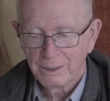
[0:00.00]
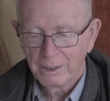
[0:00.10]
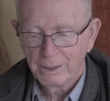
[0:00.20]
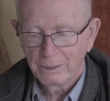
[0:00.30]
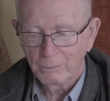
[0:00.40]

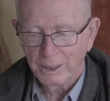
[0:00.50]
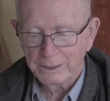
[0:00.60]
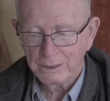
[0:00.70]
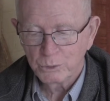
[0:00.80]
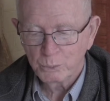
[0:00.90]
What is
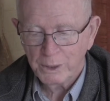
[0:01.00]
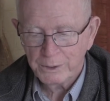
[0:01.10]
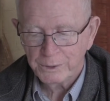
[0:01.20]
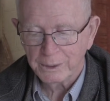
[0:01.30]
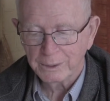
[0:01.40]
one
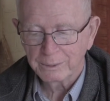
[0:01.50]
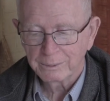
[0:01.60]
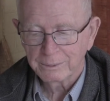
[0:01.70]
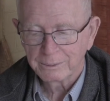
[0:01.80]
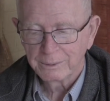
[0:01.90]
thing
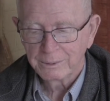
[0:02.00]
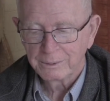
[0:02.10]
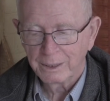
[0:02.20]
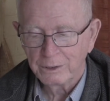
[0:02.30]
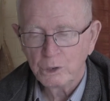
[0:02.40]
that
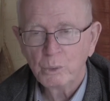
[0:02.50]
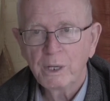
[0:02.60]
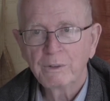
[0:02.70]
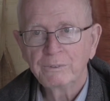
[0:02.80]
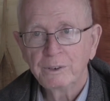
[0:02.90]
you have
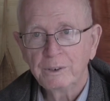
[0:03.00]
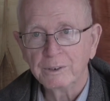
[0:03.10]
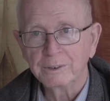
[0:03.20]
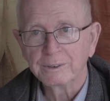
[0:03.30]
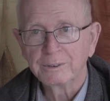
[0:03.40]
learned
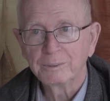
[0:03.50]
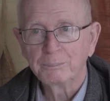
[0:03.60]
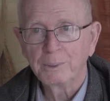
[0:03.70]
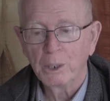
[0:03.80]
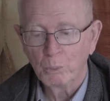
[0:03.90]
by
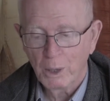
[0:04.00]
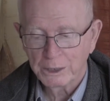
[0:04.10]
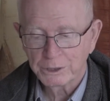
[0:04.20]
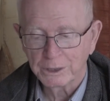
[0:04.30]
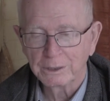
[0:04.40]

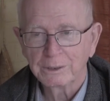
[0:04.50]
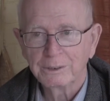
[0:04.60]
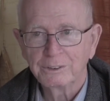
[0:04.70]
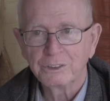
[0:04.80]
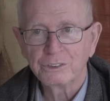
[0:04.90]
watching the
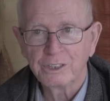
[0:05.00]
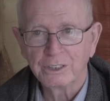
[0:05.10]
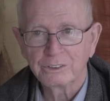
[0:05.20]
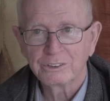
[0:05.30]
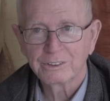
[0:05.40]

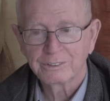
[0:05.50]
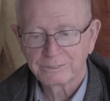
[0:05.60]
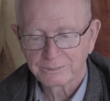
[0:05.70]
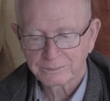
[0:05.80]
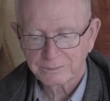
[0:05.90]
skits?
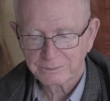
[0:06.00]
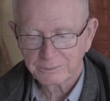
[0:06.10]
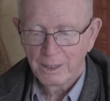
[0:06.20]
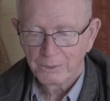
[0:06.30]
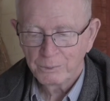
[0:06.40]

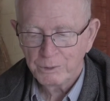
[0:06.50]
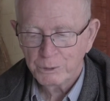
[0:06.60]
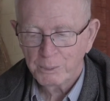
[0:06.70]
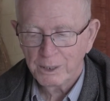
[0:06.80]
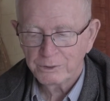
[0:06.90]
The
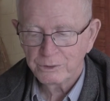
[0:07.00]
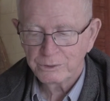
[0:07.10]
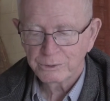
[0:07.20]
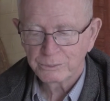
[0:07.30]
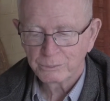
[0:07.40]
responses
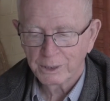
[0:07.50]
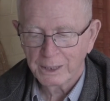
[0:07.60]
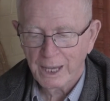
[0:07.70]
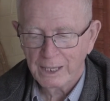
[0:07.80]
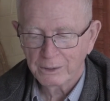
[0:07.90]
were
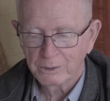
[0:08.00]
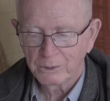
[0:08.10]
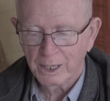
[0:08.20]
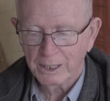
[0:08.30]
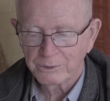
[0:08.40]

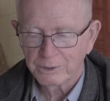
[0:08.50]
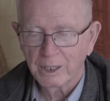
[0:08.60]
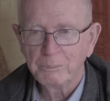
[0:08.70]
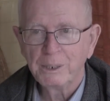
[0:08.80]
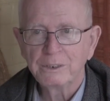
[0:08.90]
categorized on
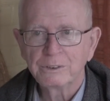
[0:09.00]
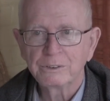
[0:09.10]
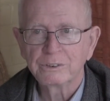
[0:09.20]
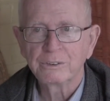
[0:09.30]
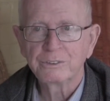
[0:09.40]
basis of
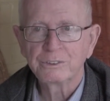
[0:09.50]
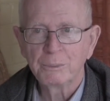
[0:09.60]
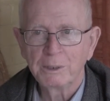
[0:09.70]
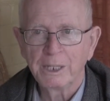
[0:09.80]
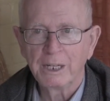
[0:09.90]

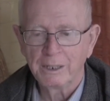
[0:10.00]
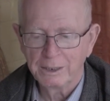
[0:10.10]
similarity.